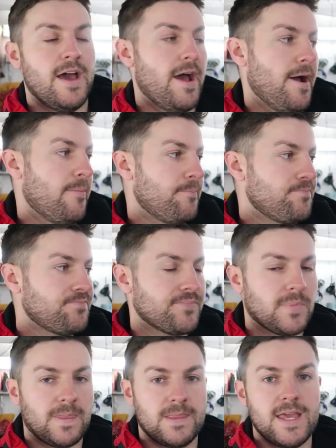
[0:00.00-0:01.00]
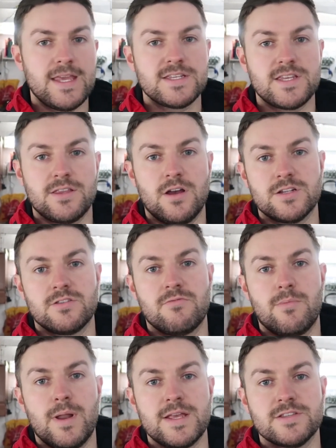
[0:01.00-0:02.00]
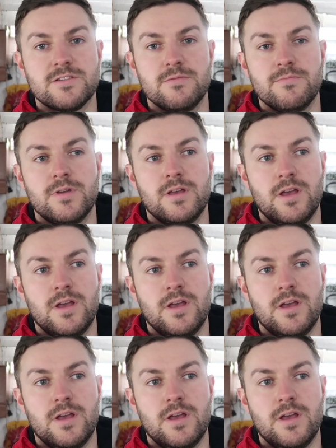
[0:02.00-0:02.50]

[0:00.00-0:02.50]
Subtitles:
And he said that I should replace them.